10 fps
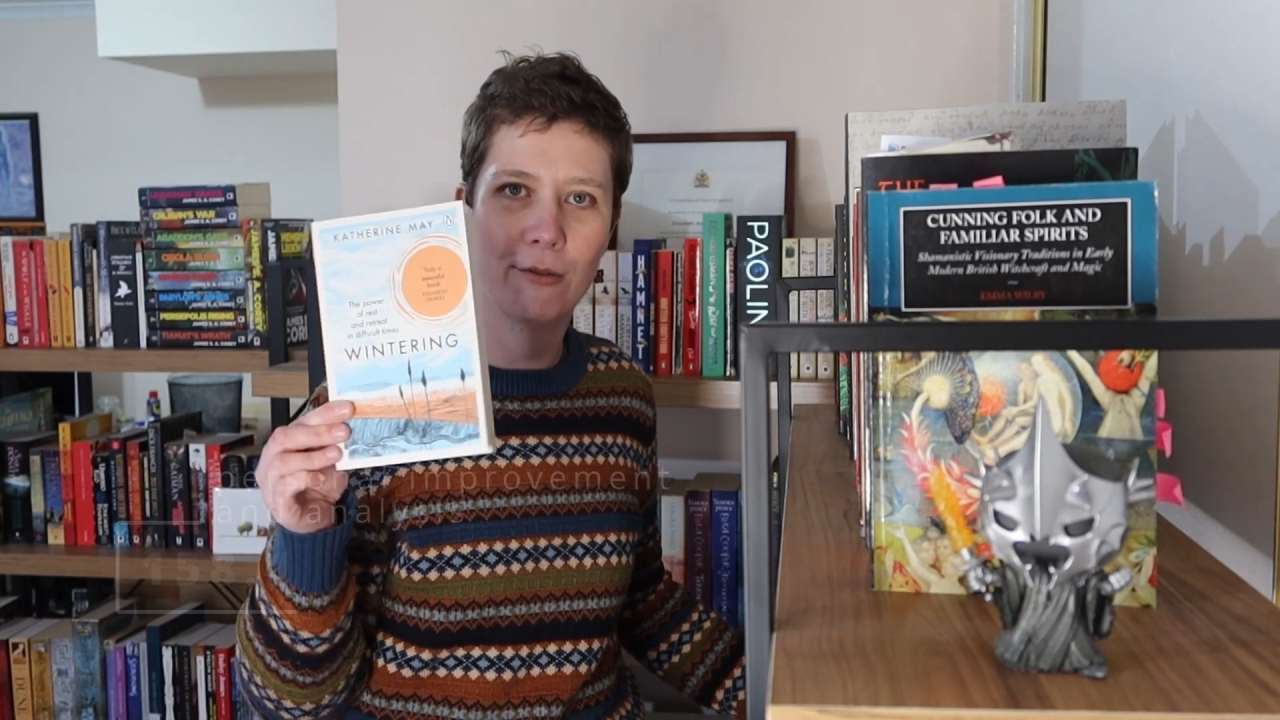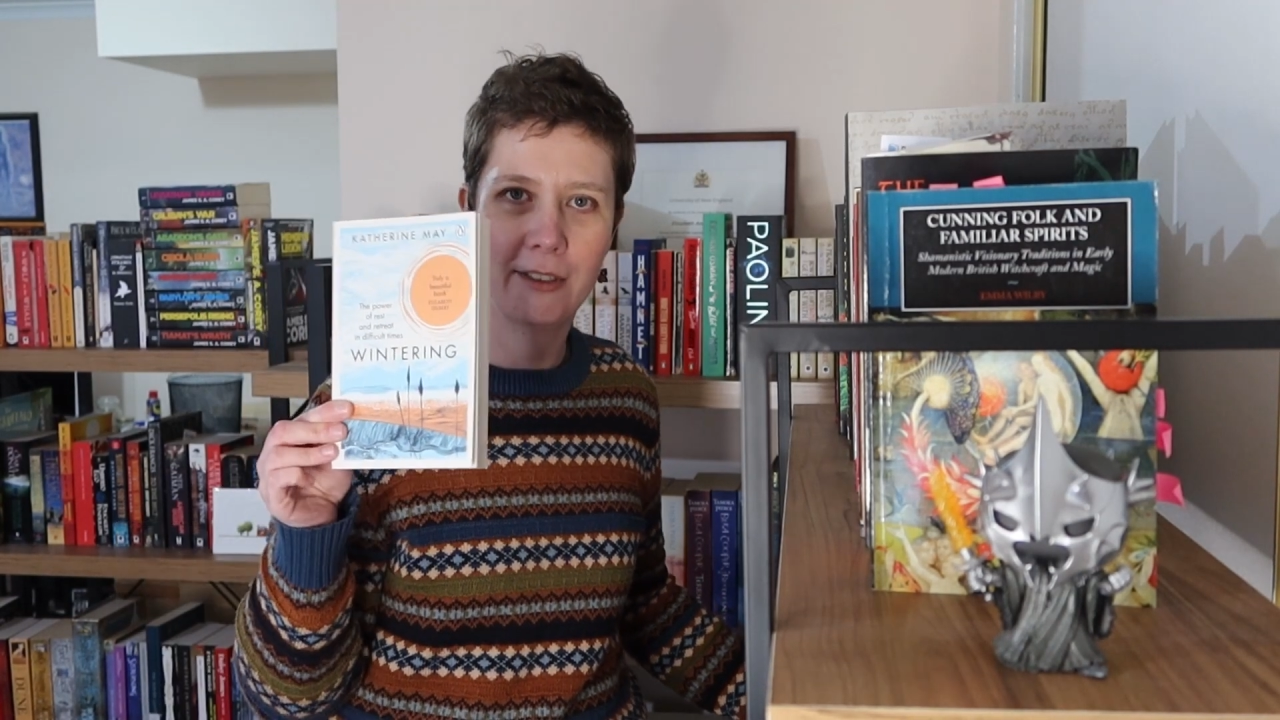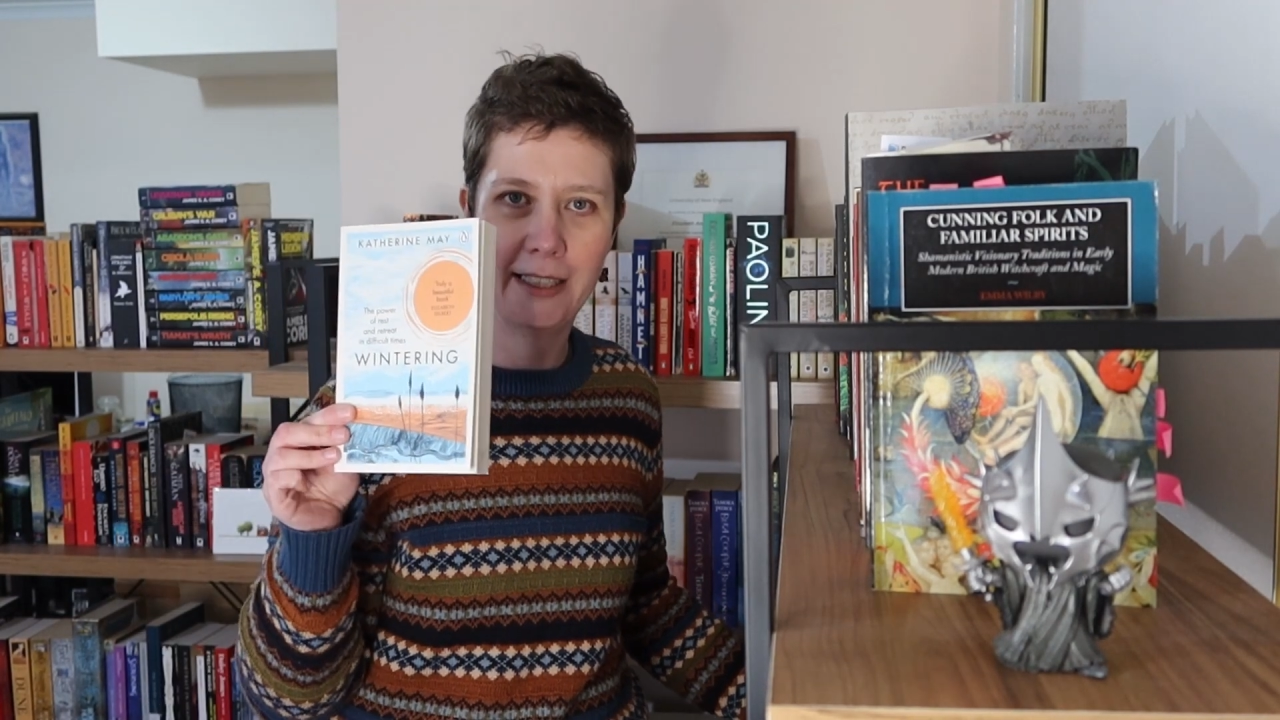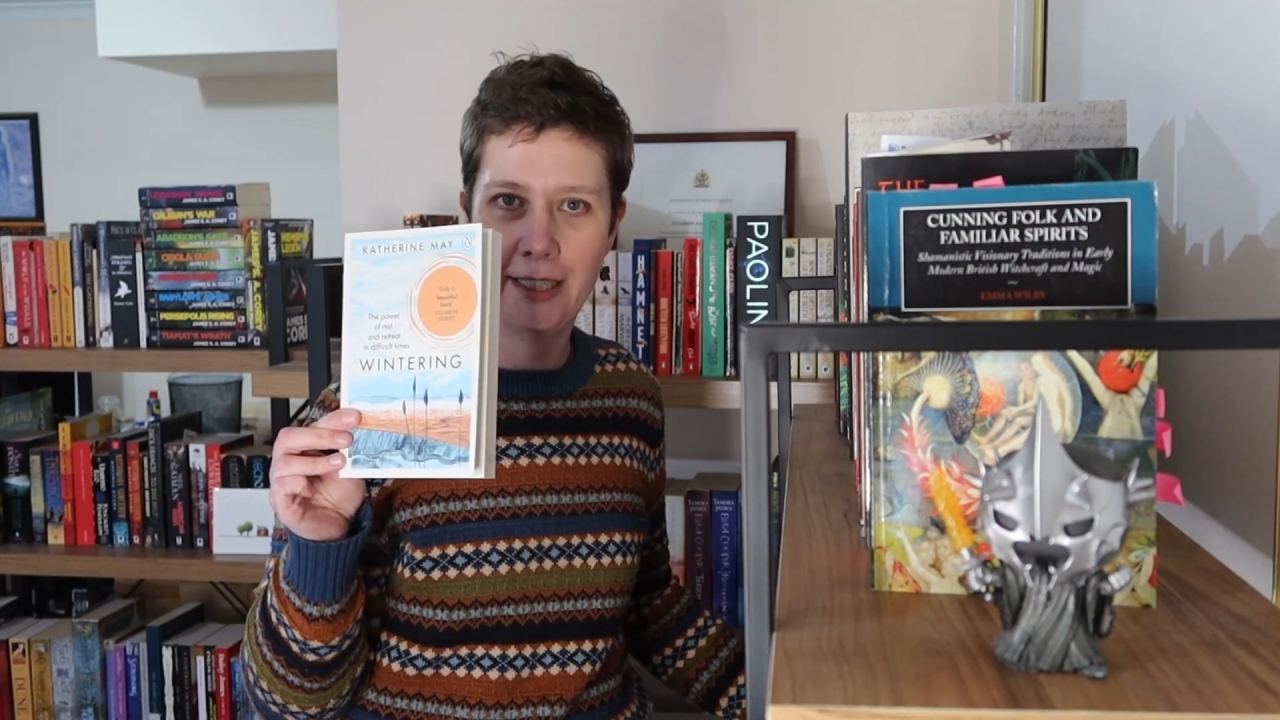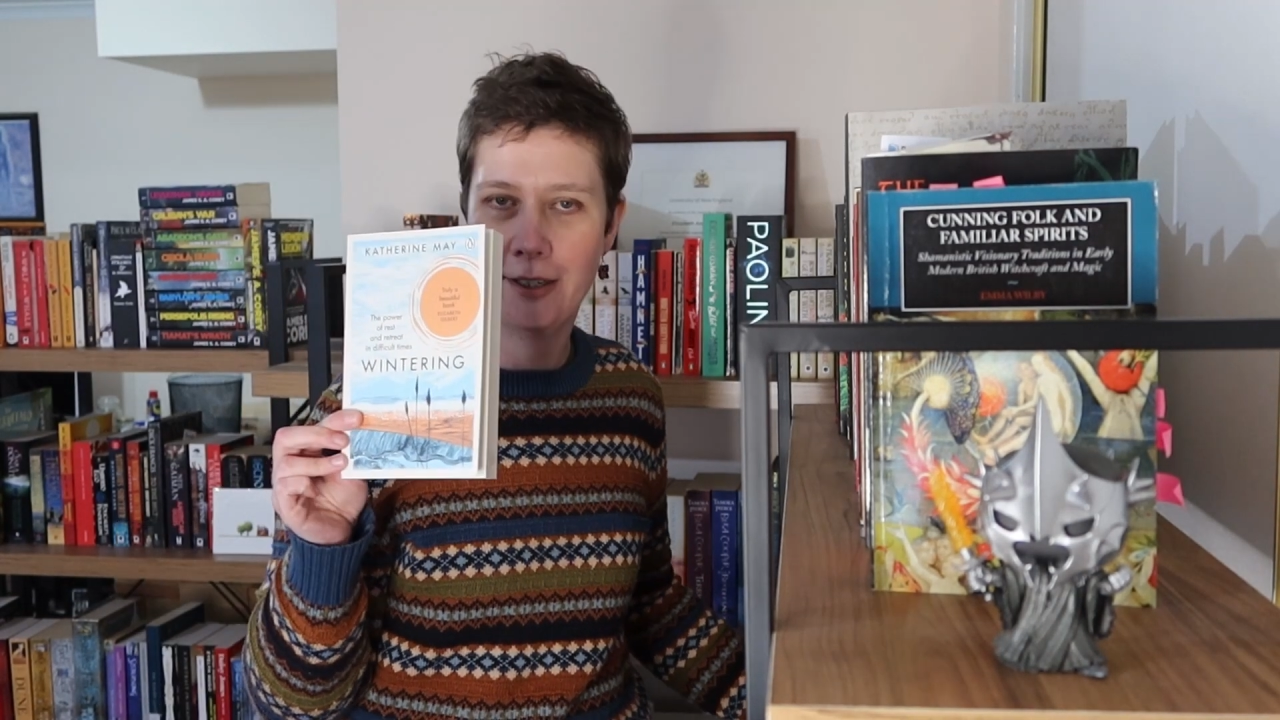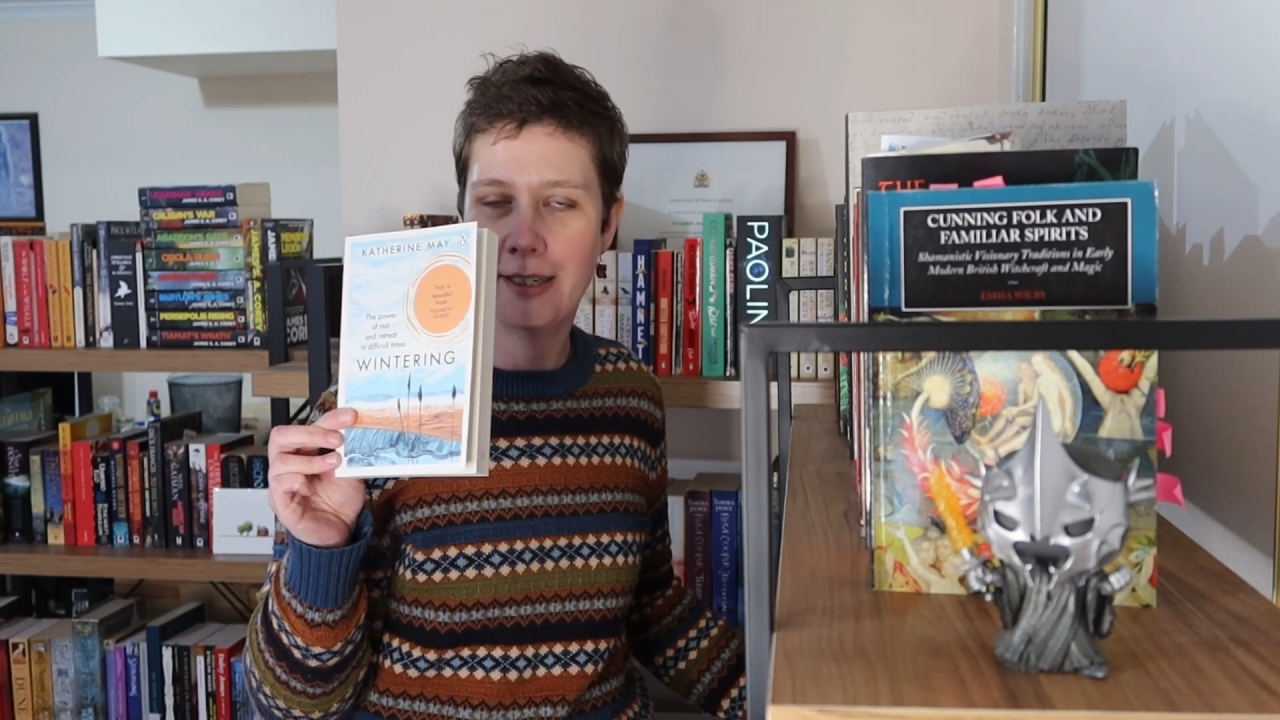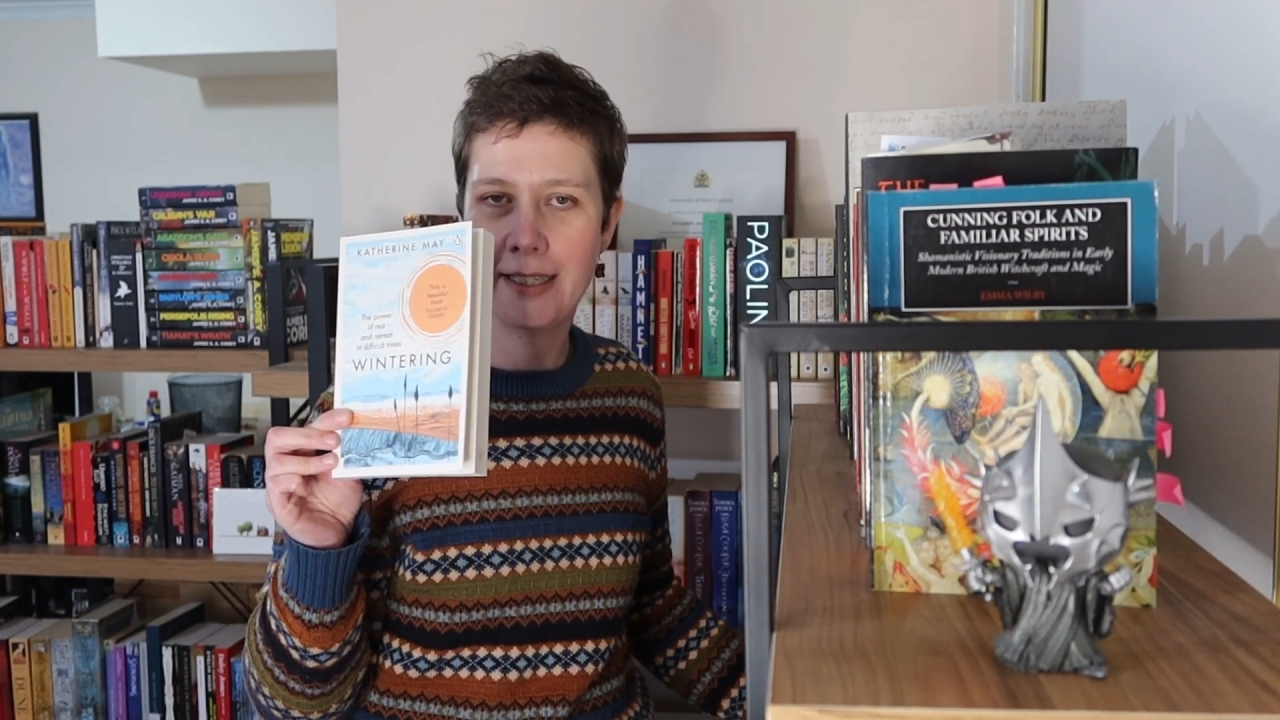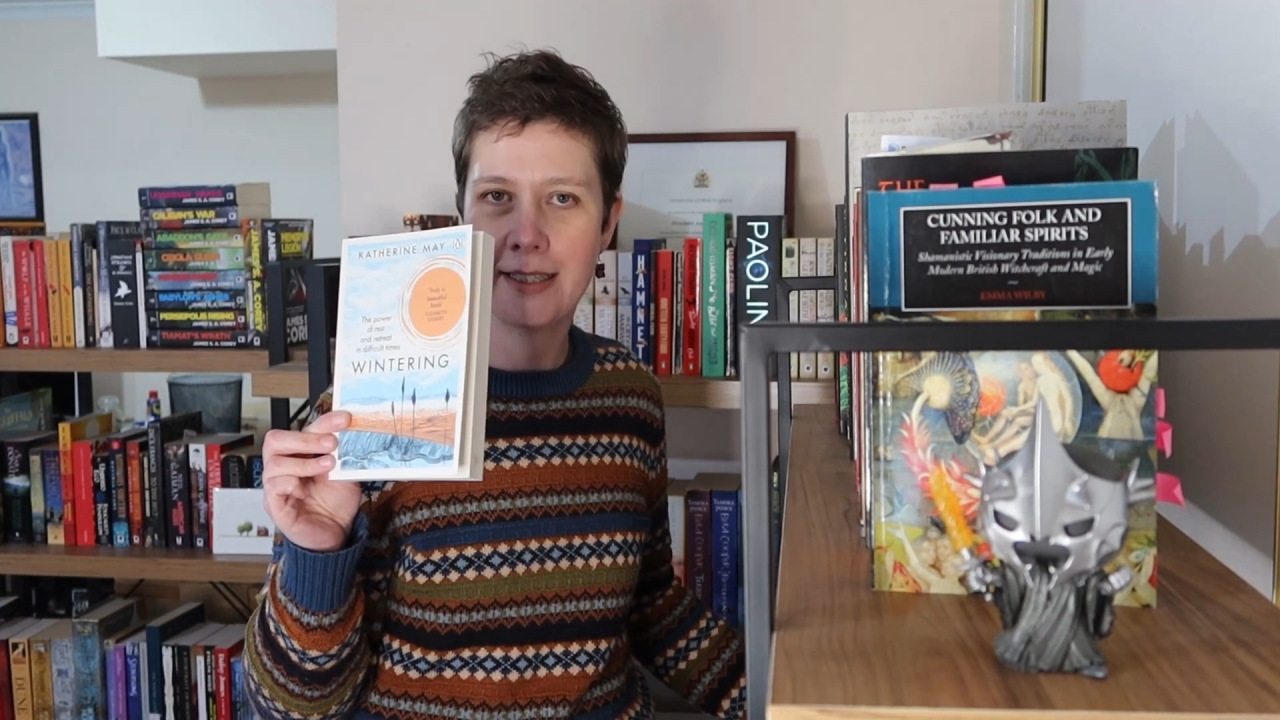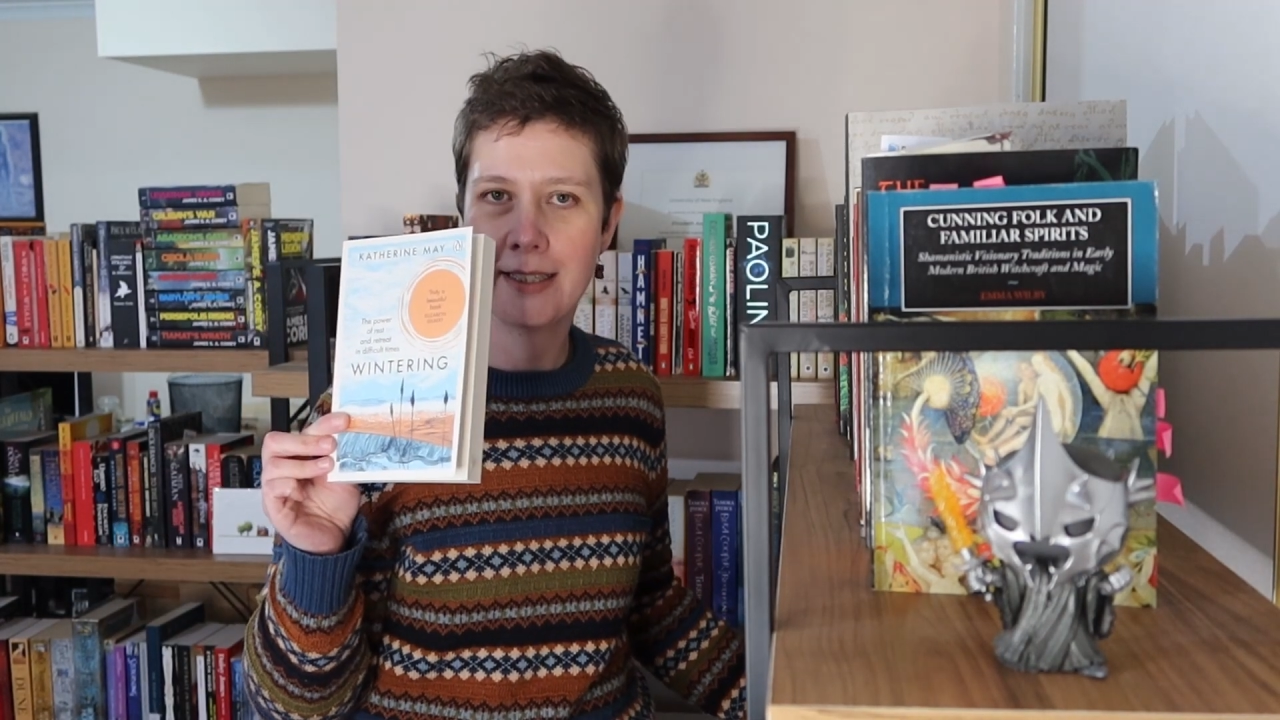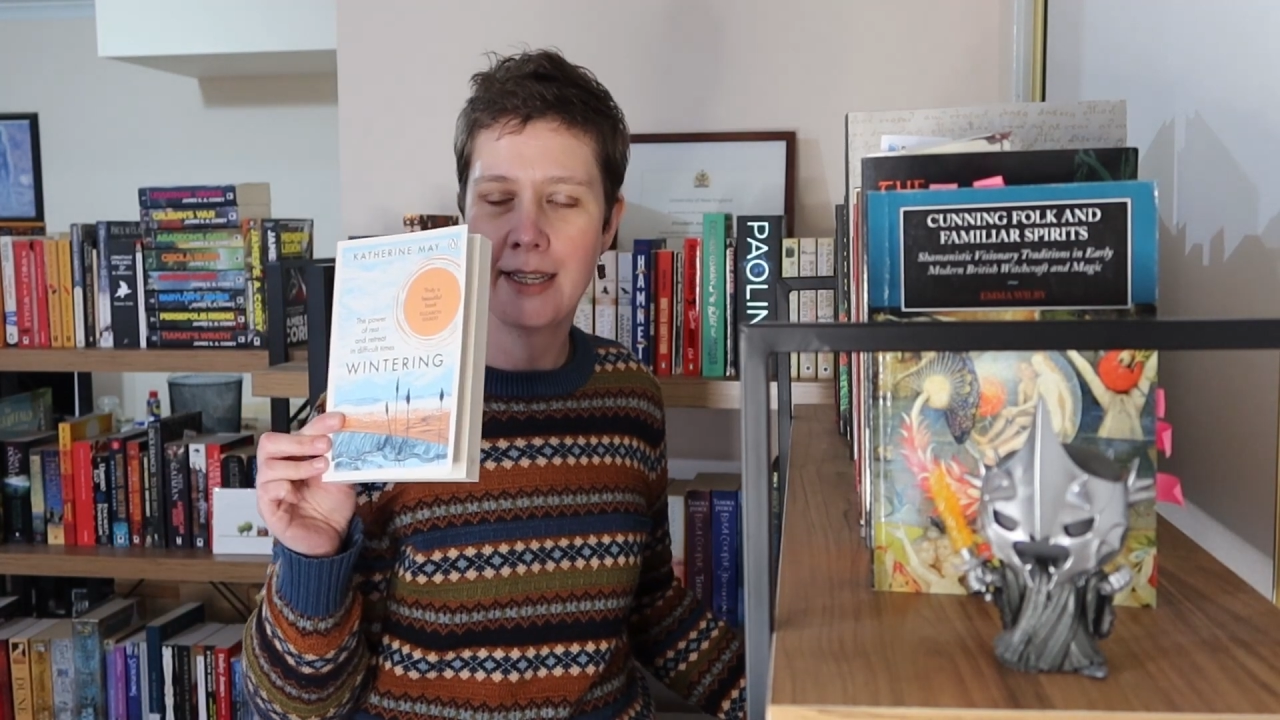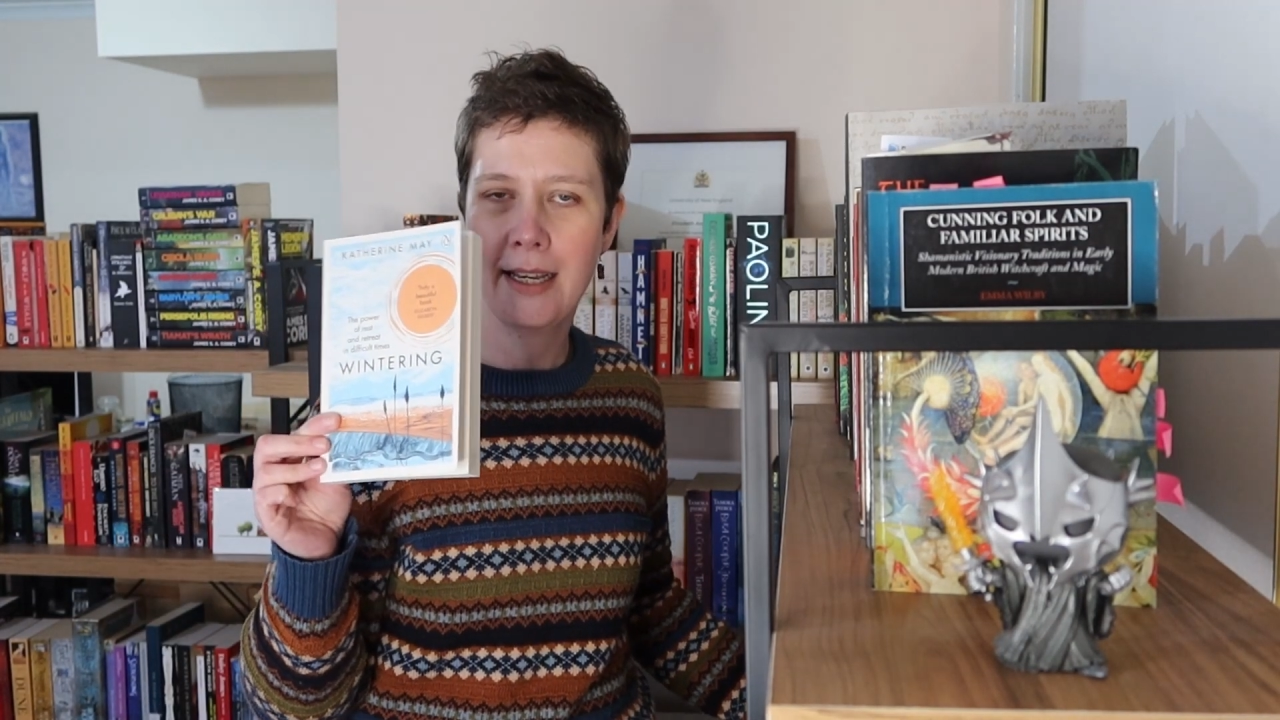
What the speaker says: really nice.